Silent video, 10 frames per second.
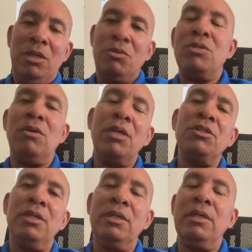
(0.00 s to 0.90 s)

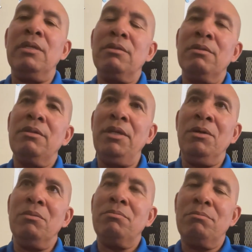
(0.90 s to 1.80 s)
structure, and
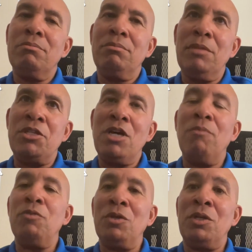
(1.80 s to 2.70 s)
it's
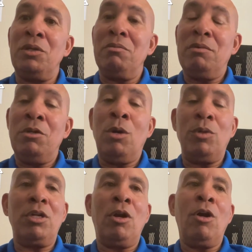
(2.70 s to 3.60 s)
helpful to know what
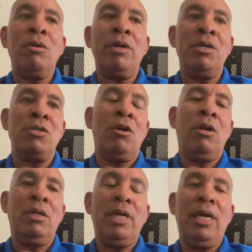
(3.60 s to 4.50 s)
the guardrails are
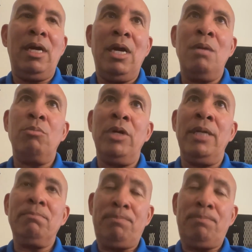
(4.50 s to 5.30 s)
and how to operate.